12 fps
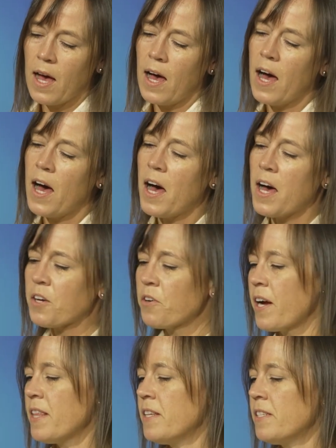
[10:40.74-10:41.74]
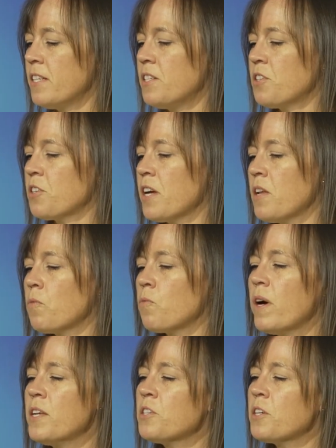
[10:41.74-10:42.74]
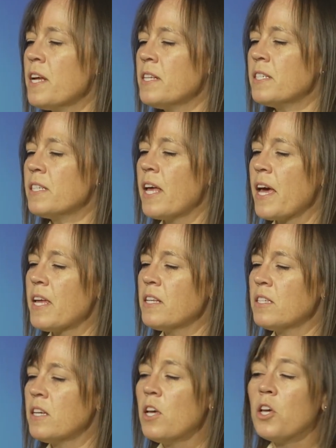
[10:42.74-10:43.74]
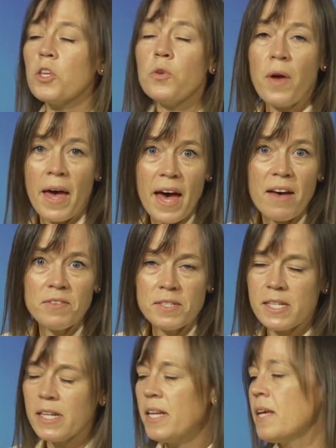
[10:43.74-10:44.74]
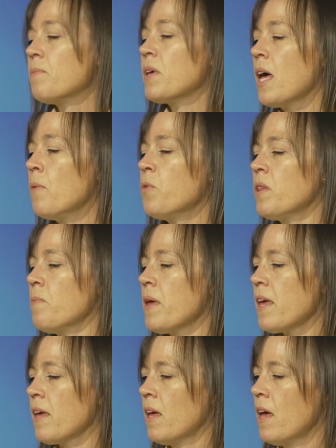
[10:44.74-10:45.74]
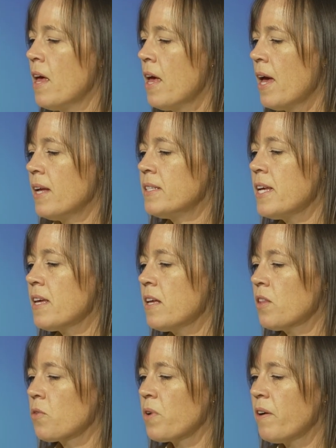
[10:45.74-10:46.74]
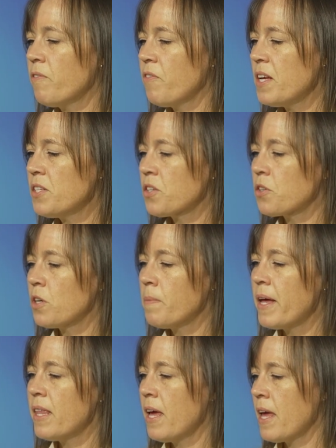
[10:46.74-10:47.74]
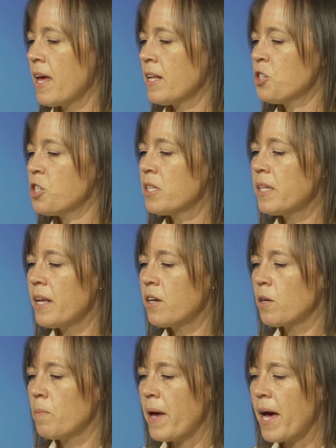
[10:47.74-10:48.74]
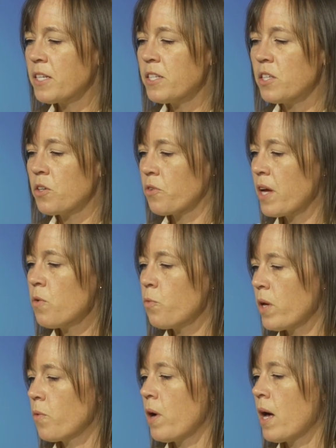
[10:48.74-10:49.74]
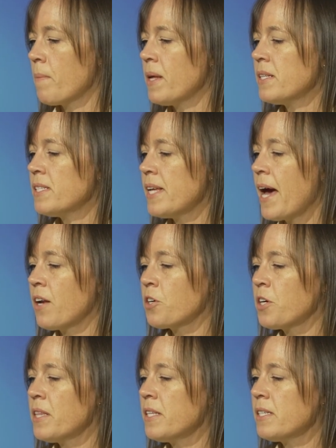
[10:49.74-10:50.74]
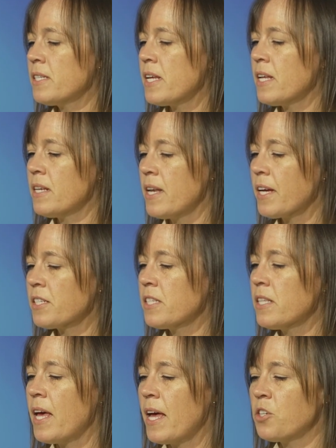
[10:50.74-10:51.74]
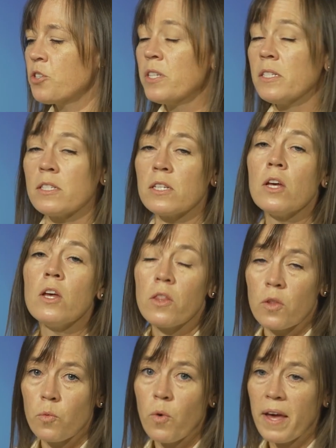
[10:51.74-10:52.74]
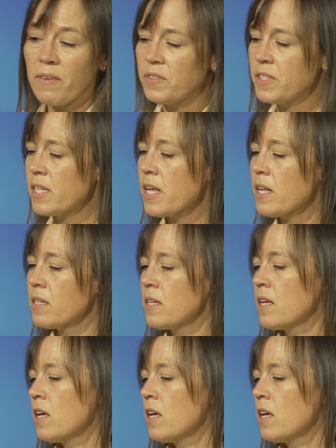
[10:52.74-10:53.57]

"Ah," cried the sister in wonder and delight, "you have seen him. Come with me." And taking the rough-faced girl by the hand, she led her back to the great wigwam and sat her in the seat next to the entrance, the wife's seat.